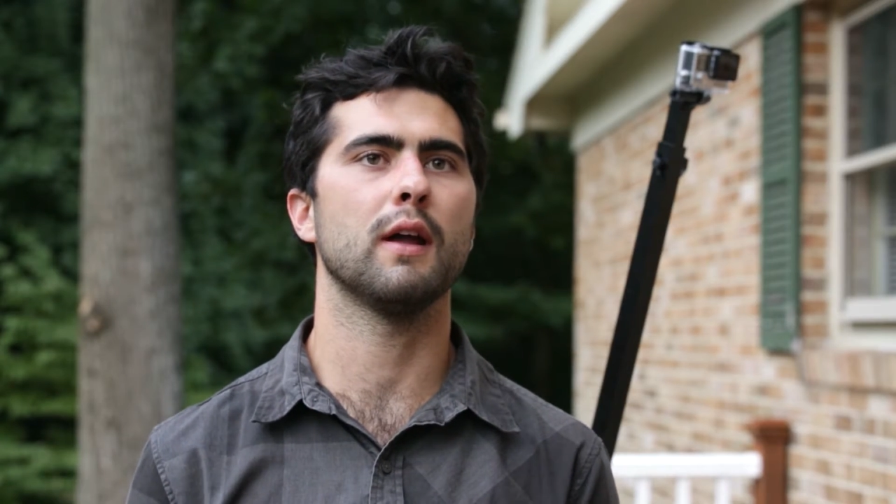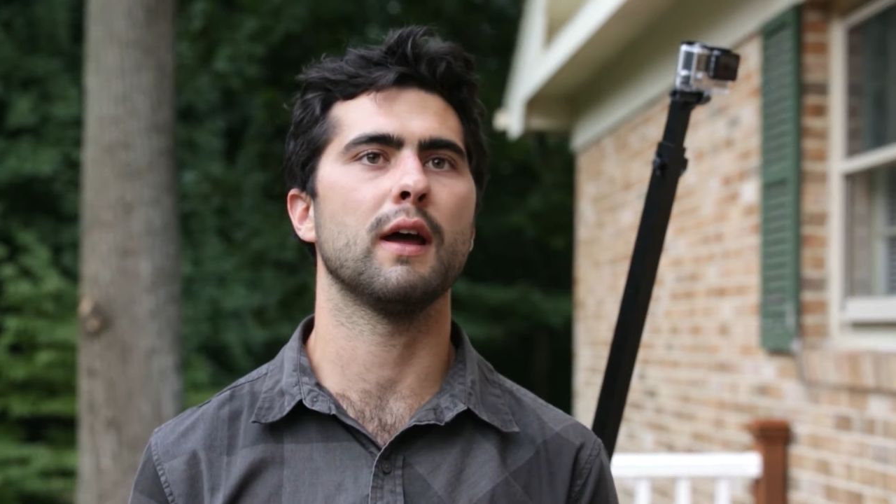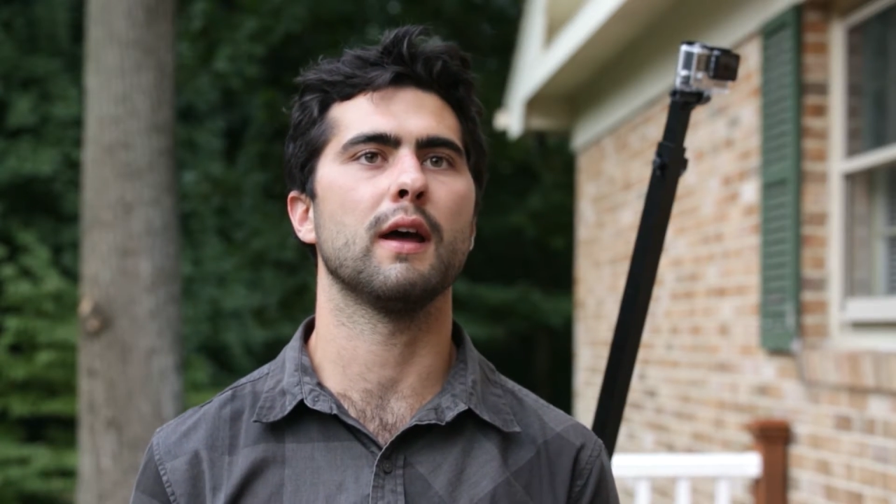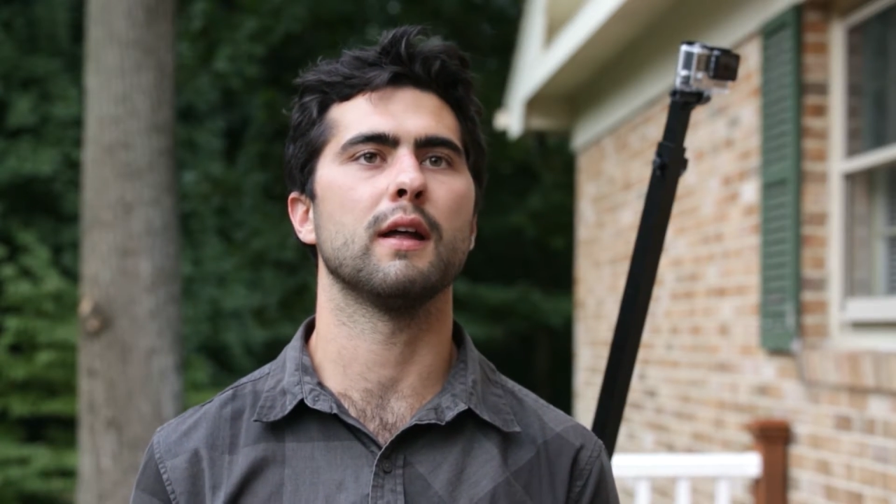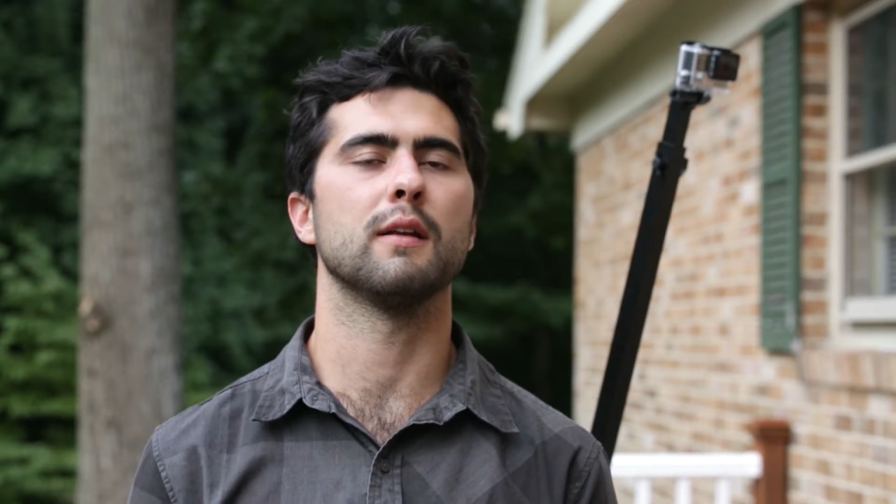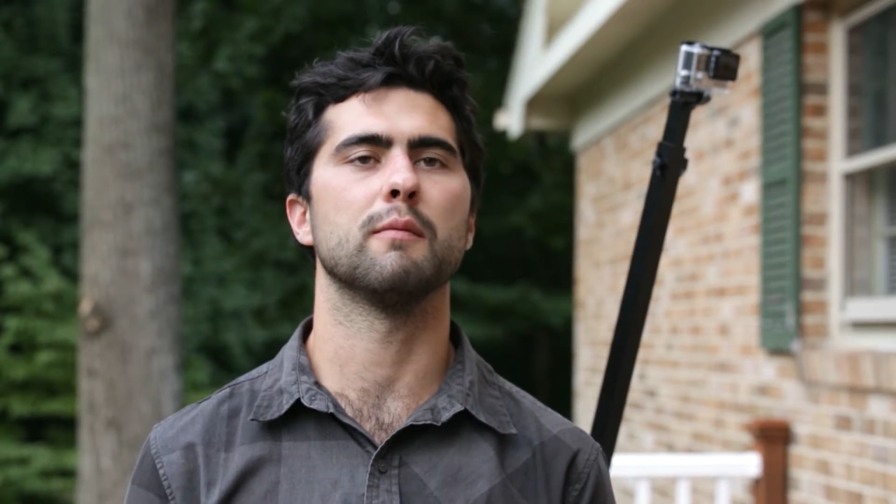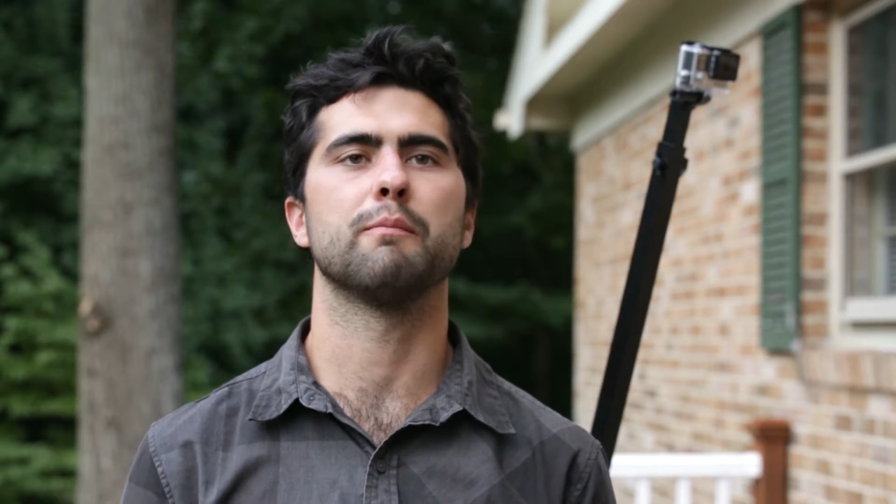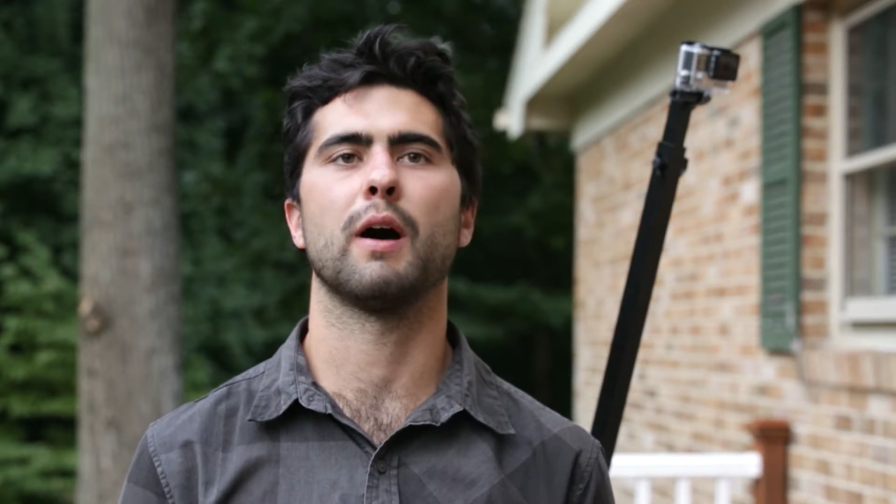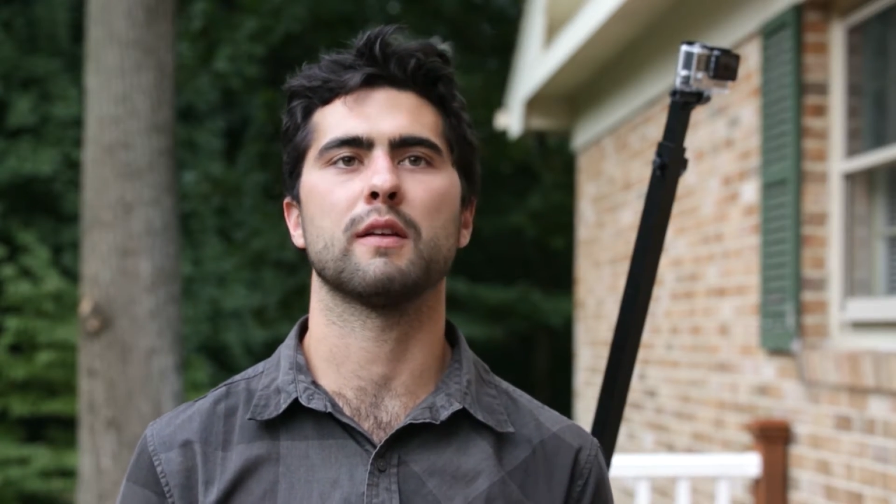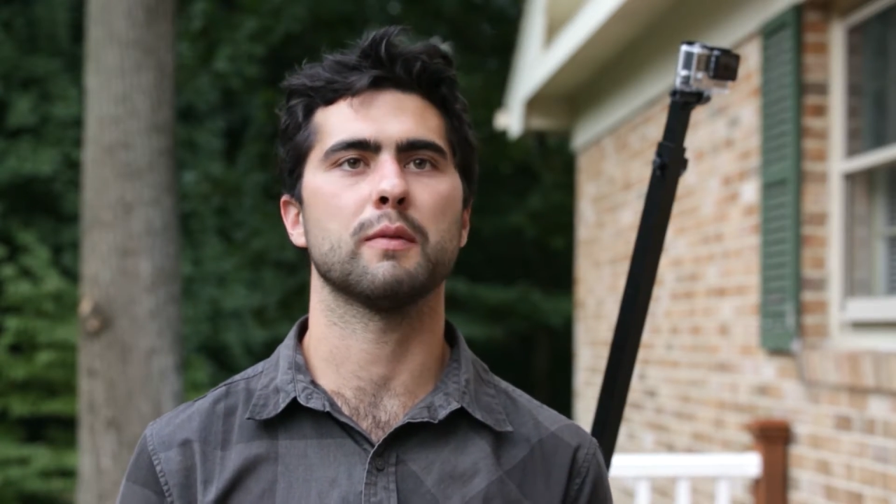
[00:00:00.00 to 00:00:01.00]
and
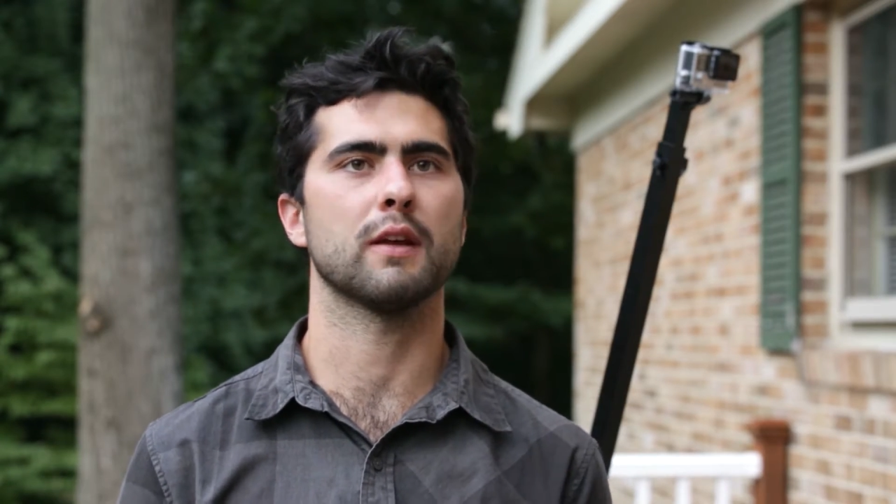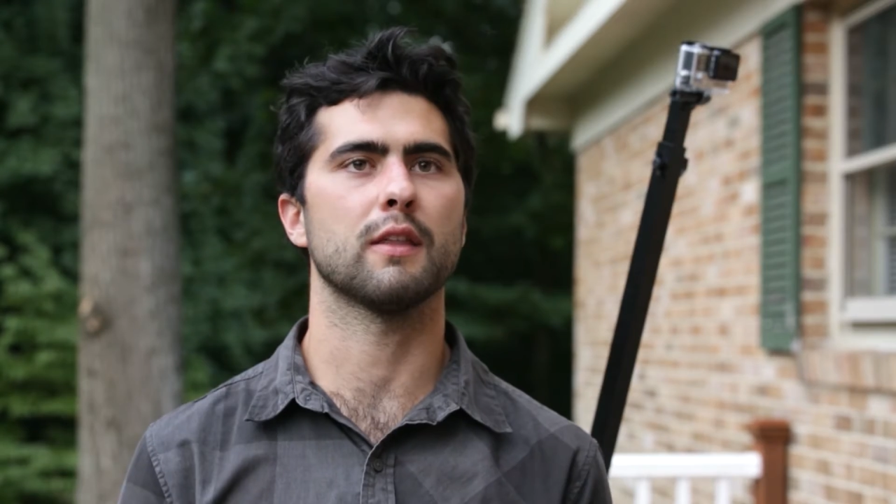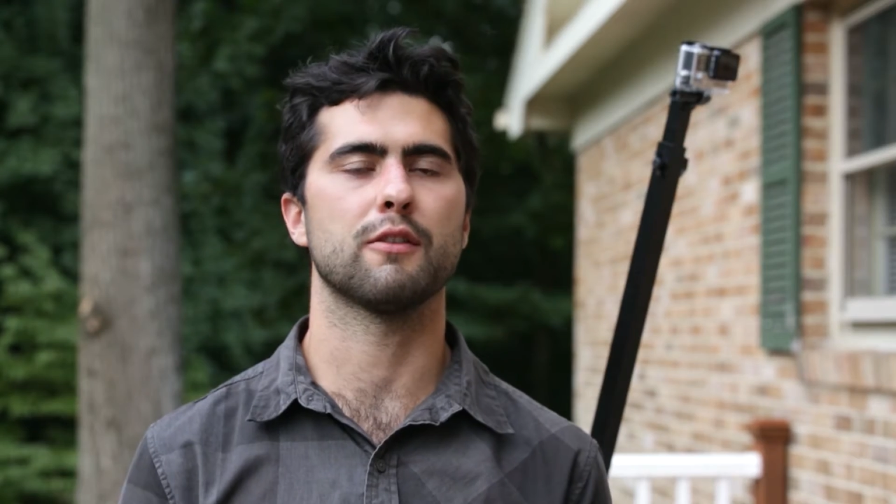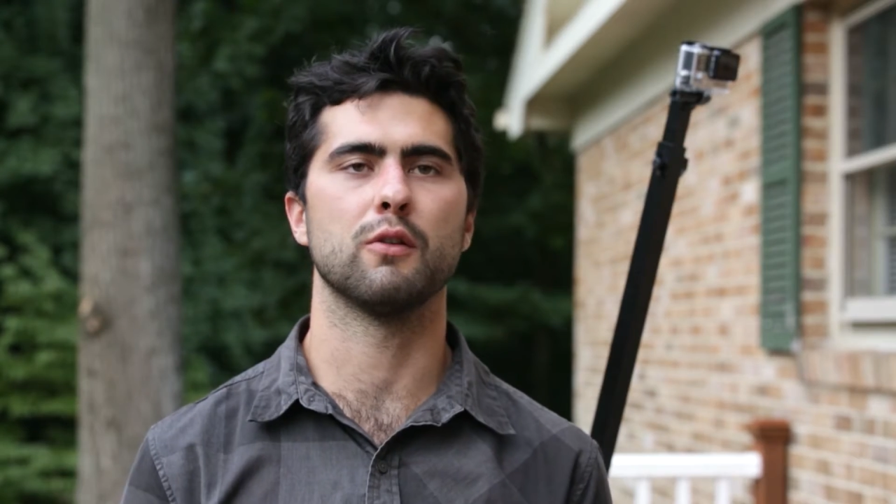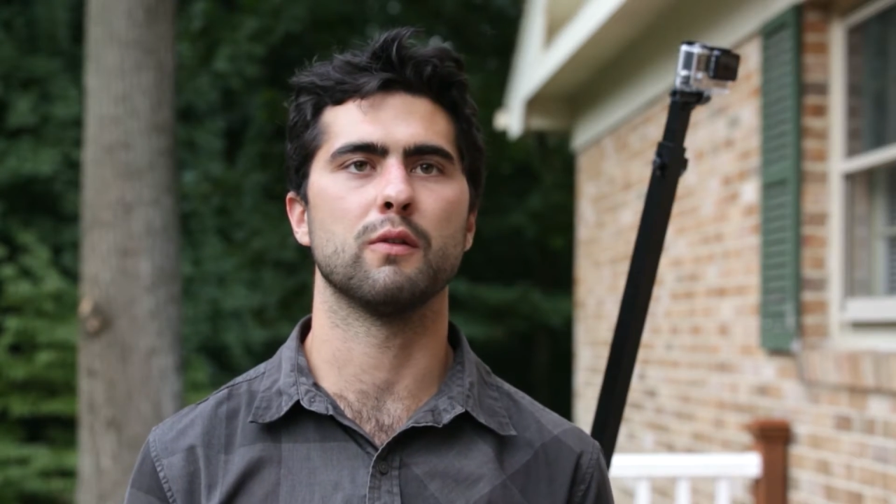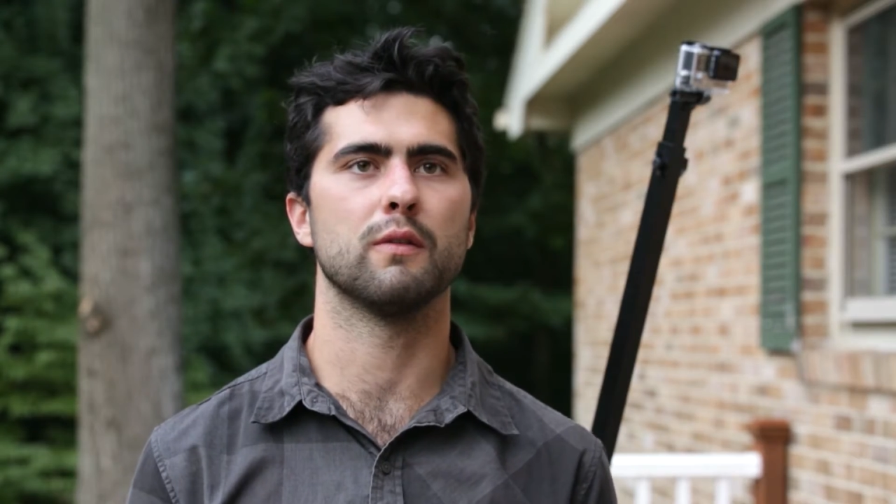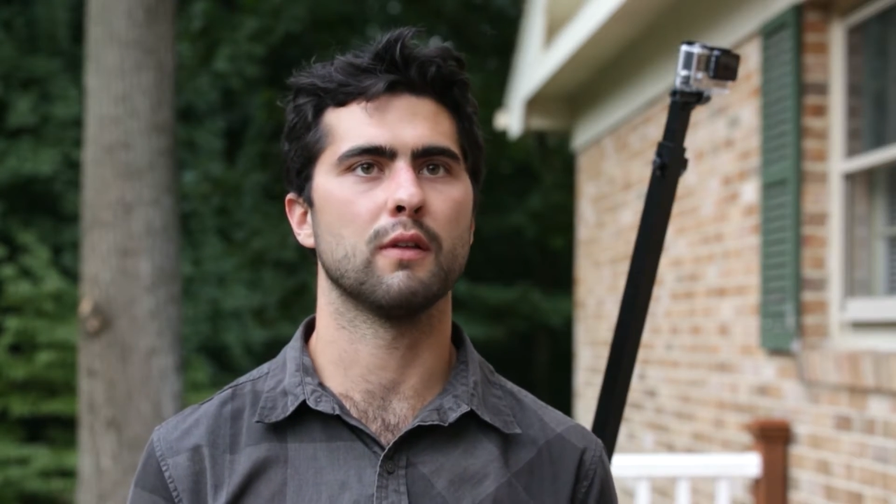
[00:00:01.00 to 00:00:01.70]
possibly get through,